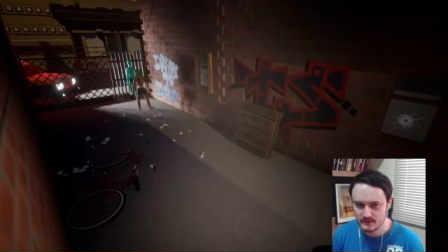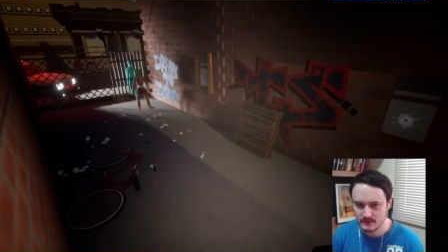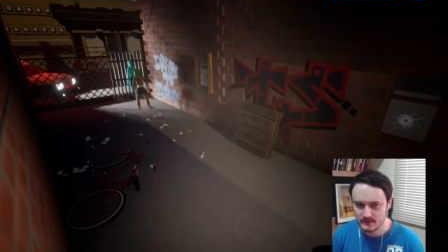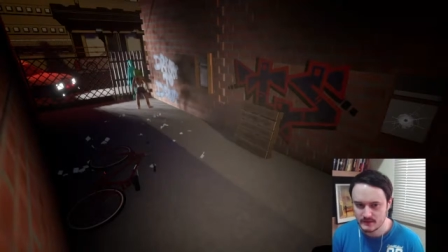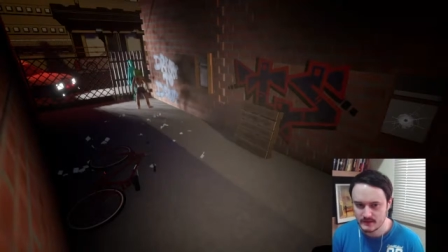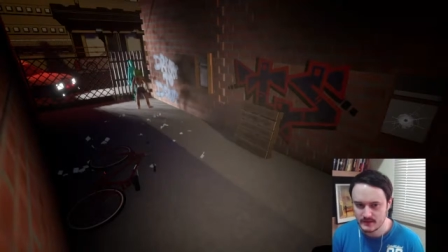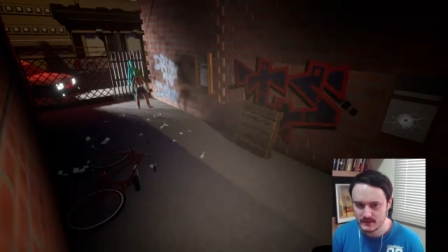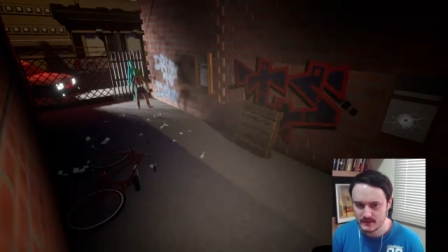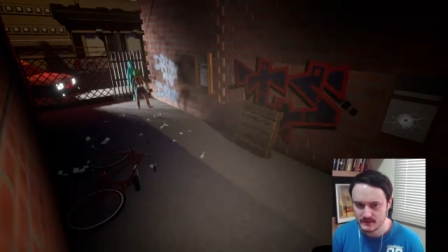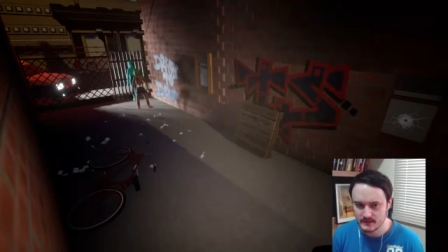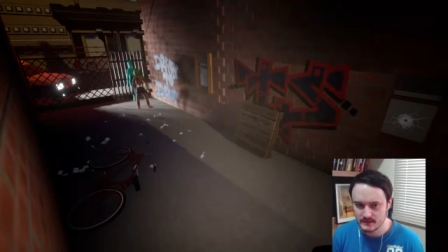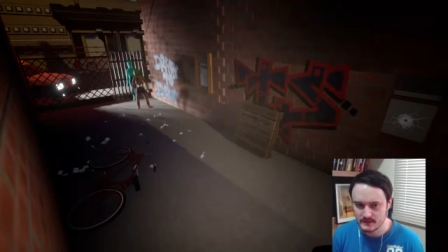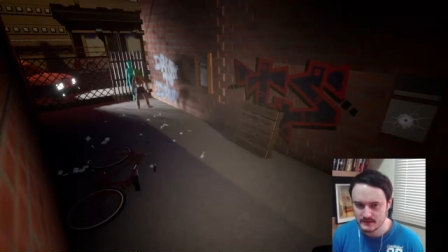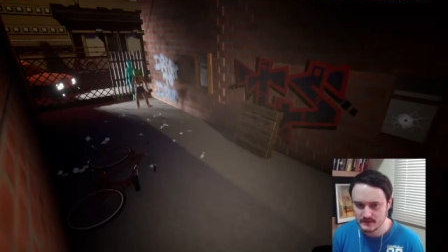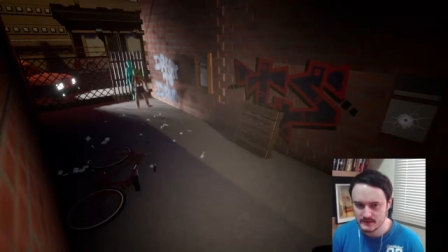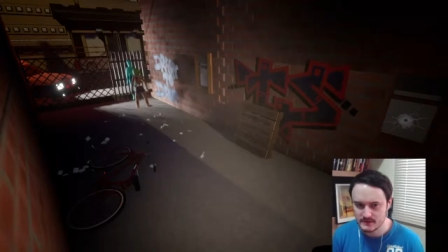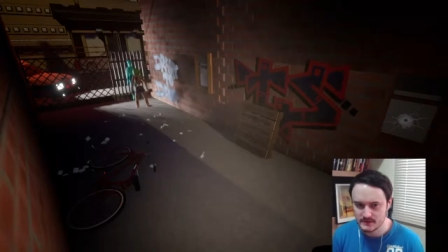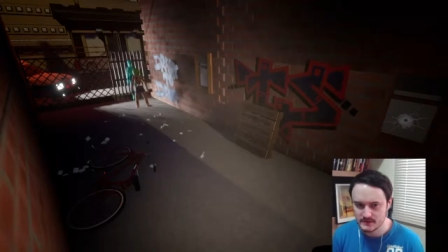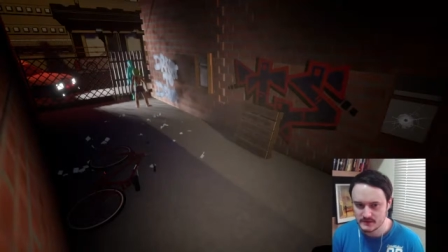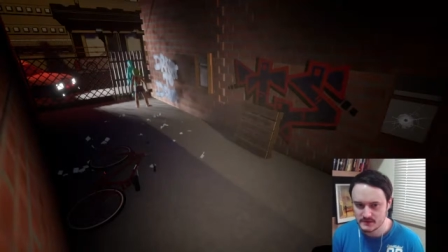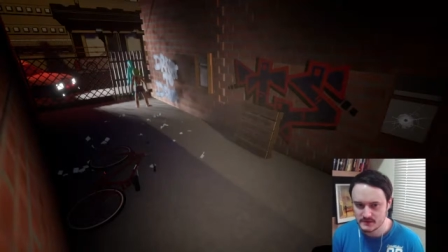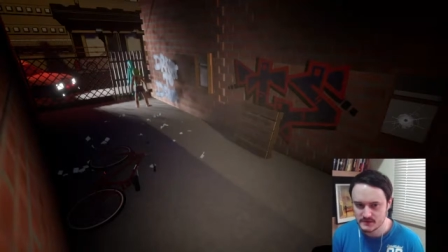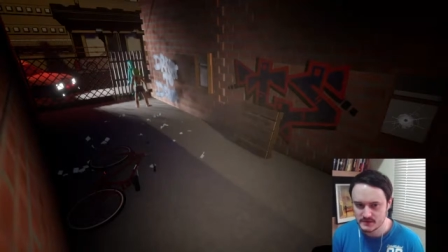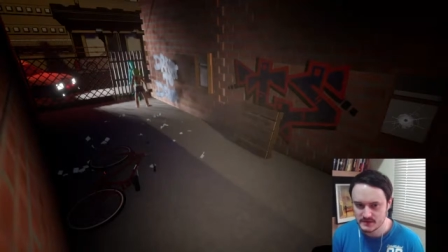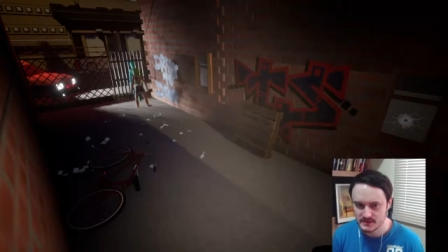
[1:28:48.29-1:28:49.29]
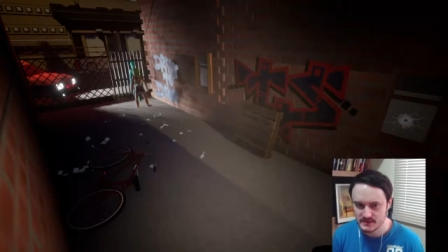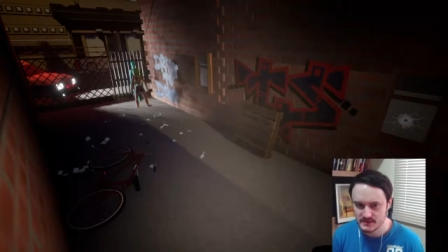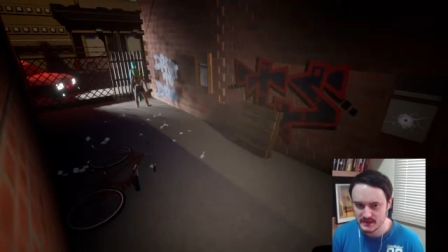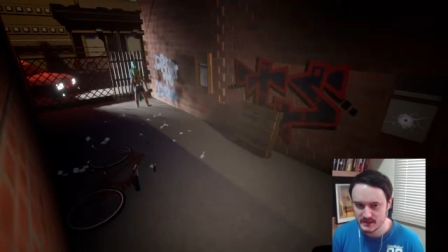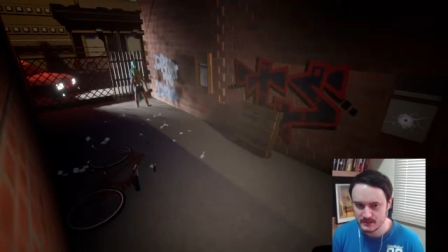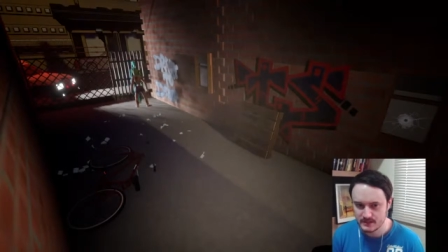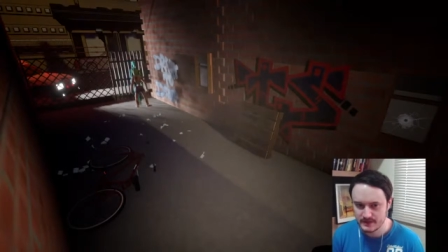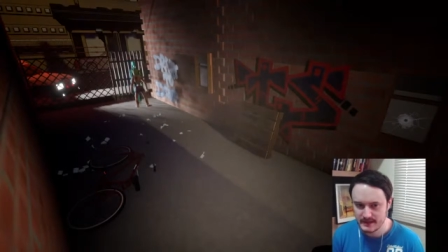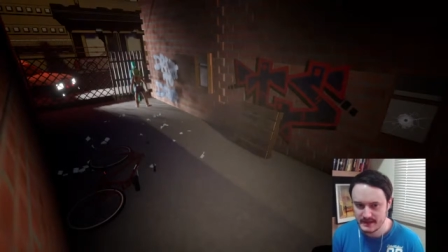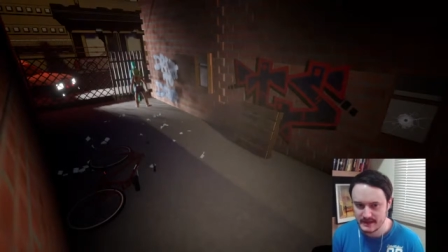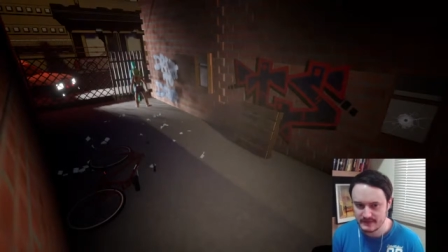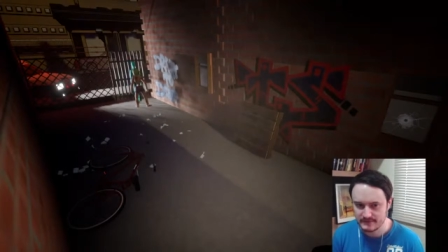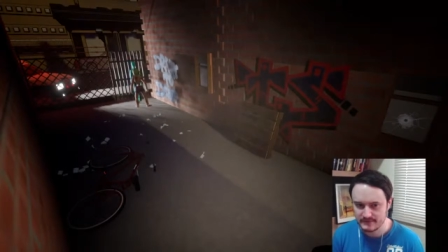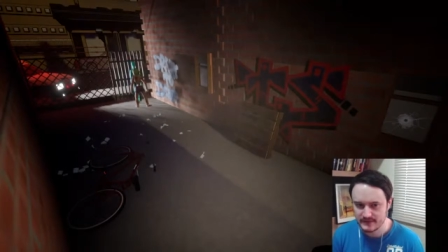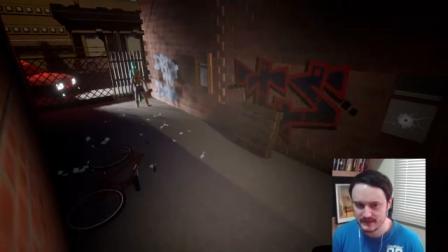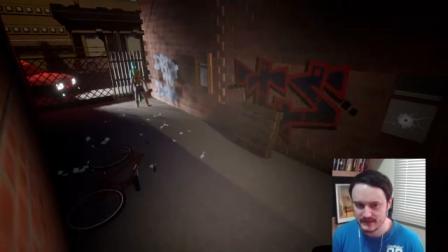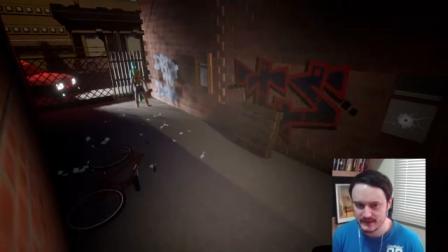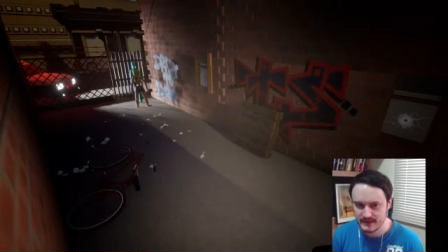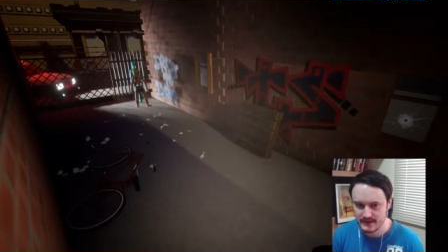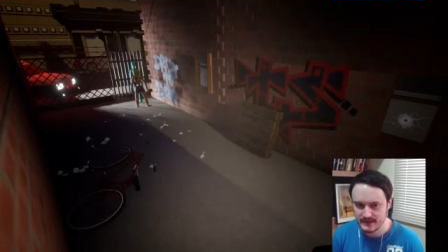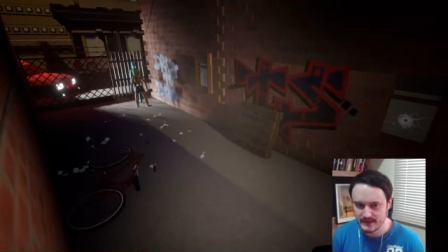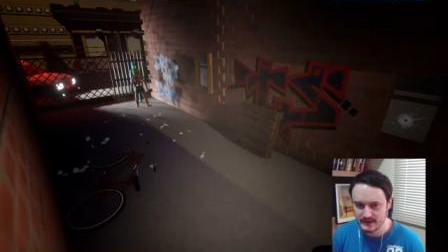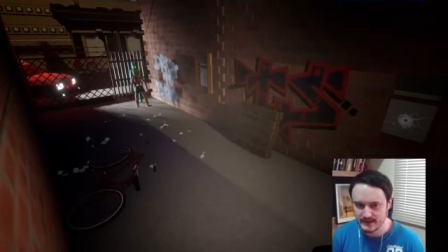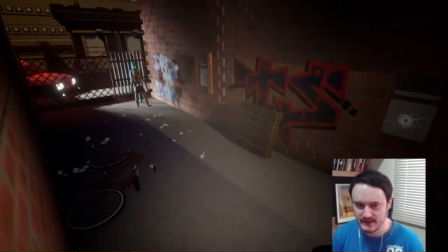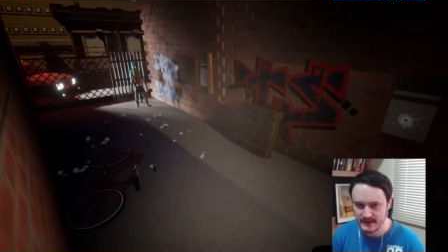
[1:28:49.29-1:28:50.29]
Yeah, so it's like we have to
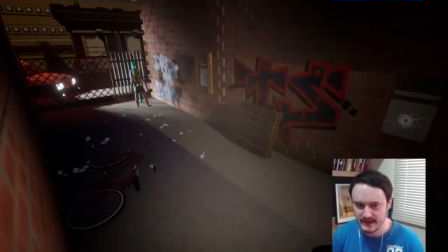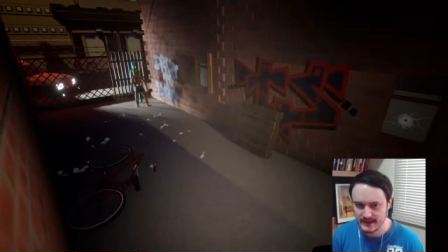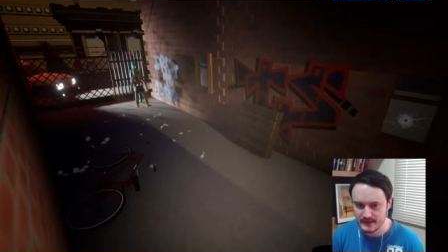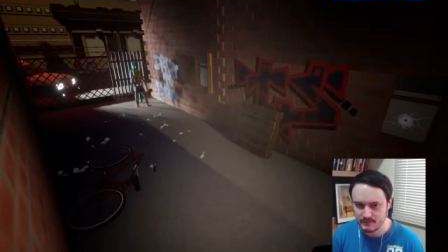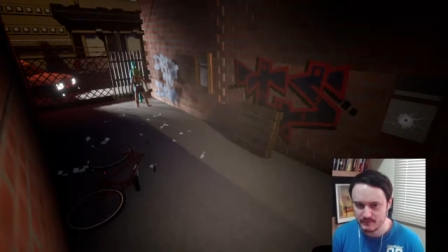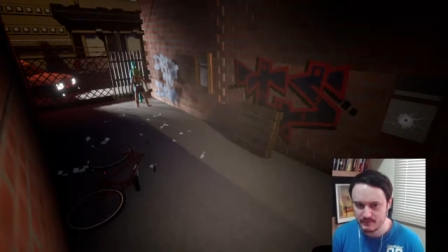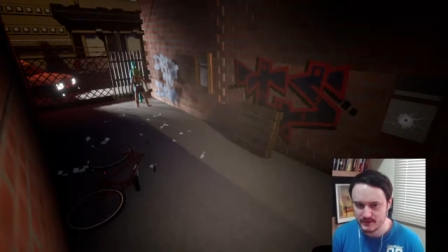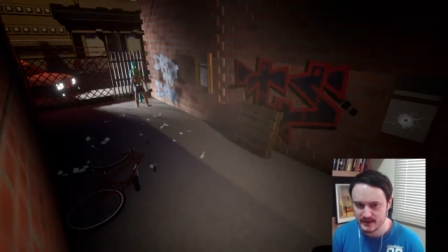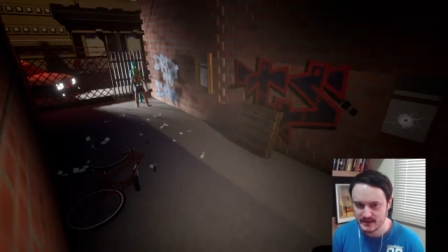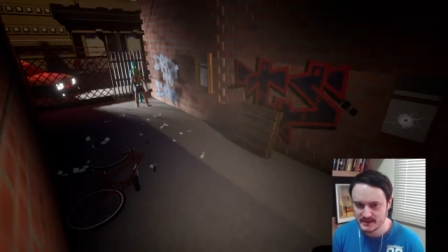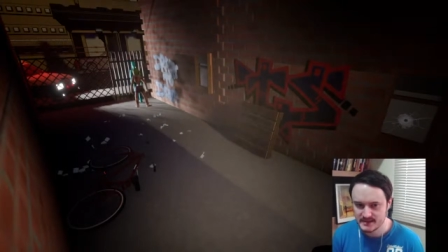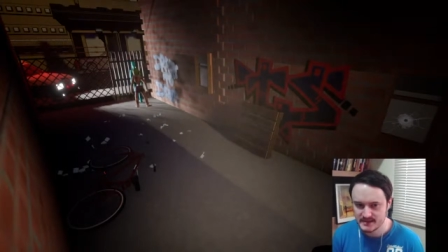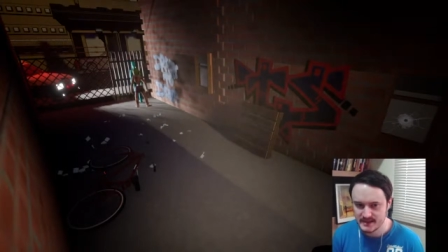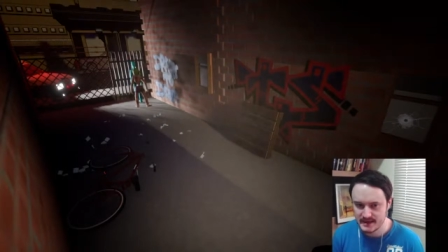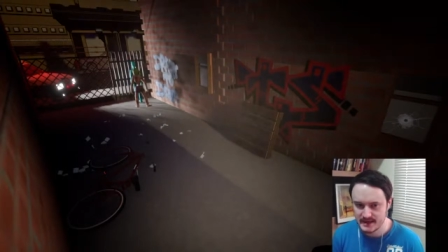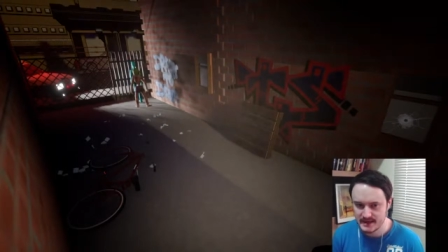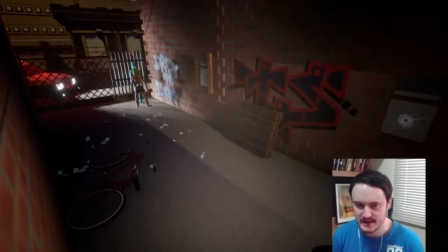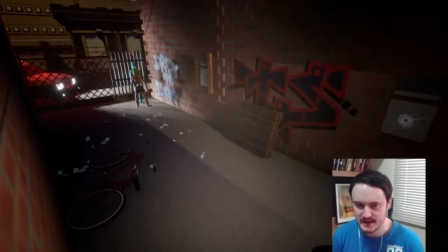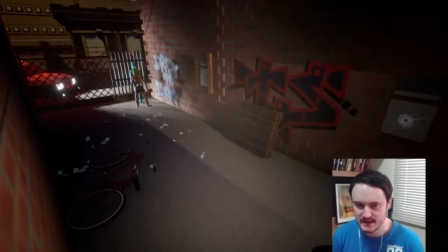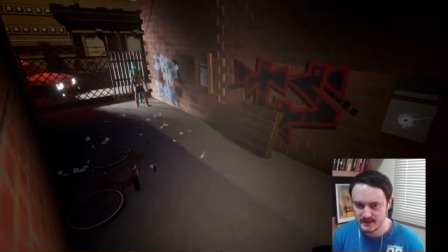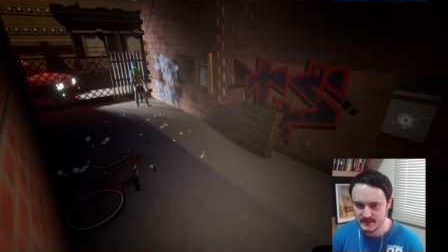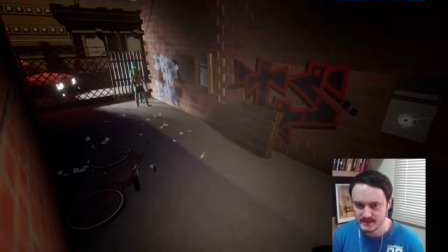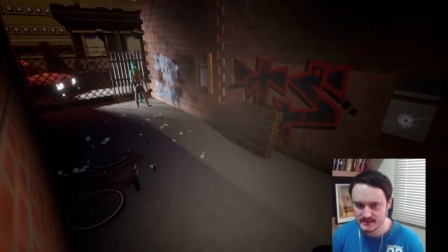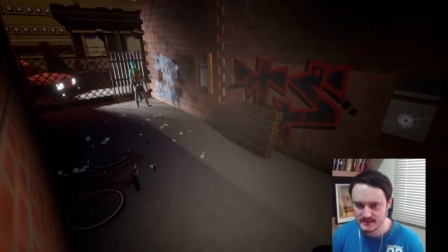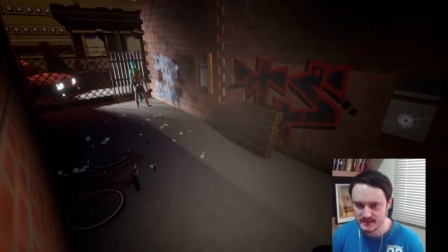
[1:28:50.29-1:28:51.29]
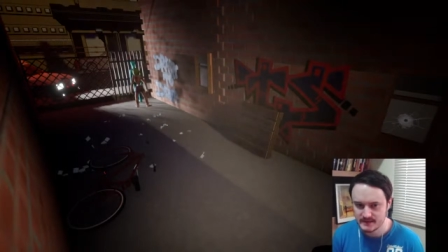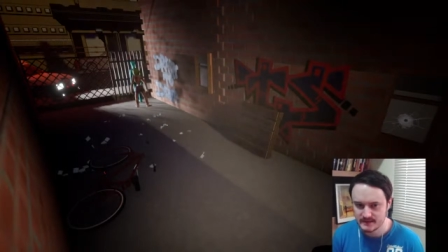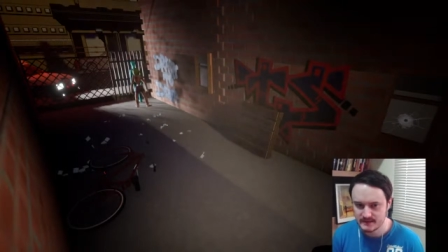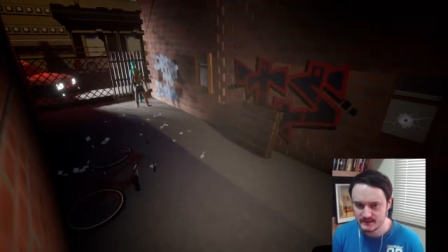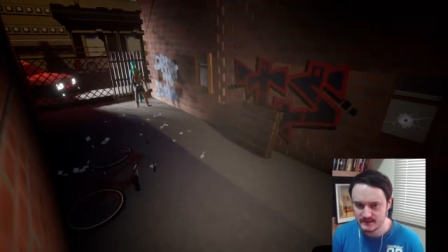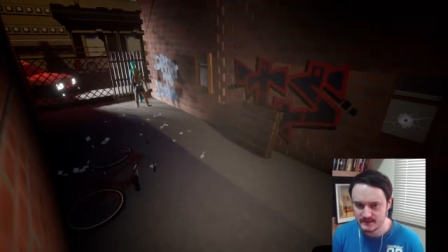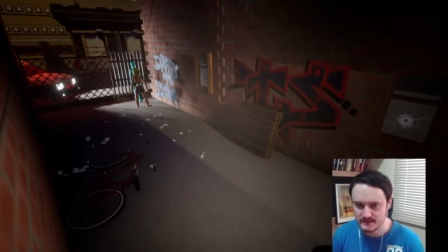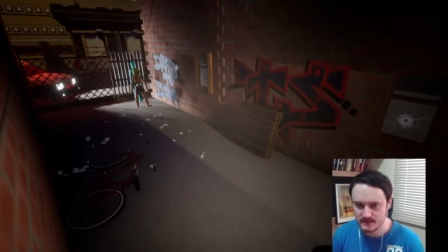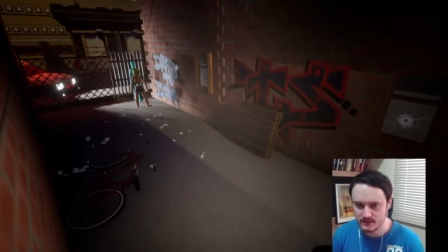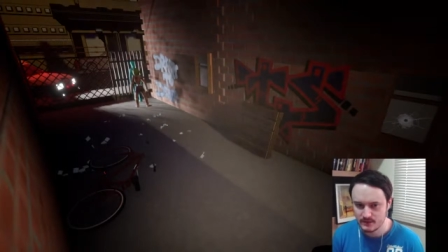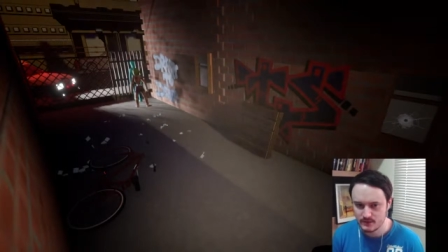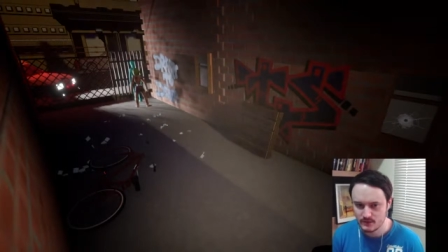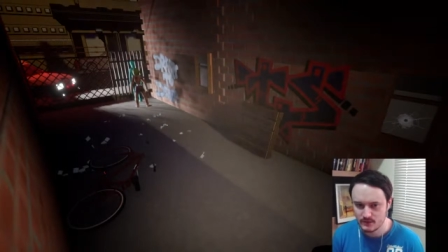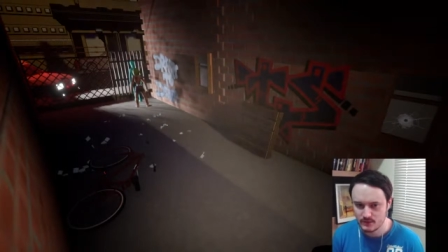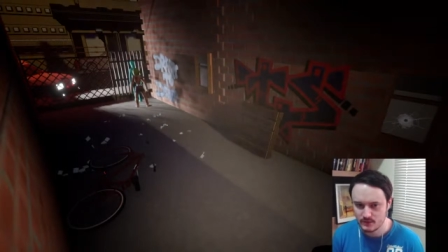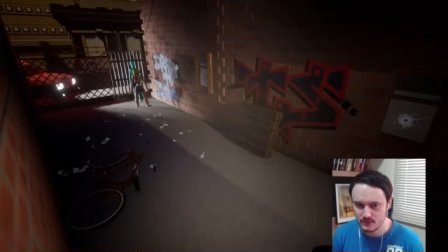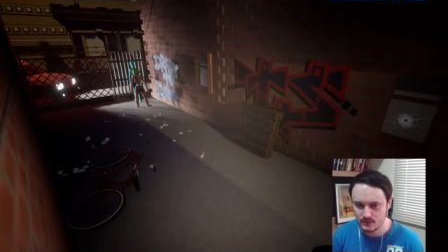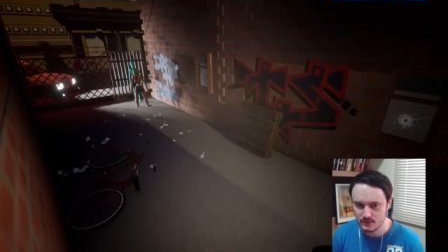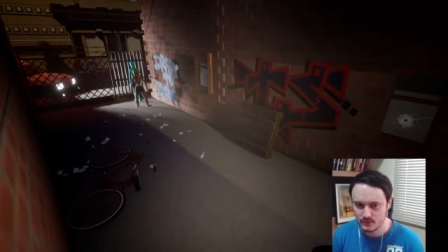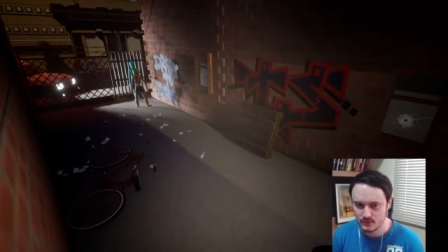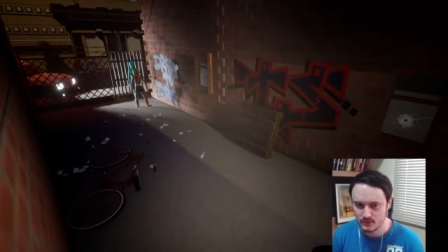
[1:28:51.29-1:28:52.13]
get... You can't press X until...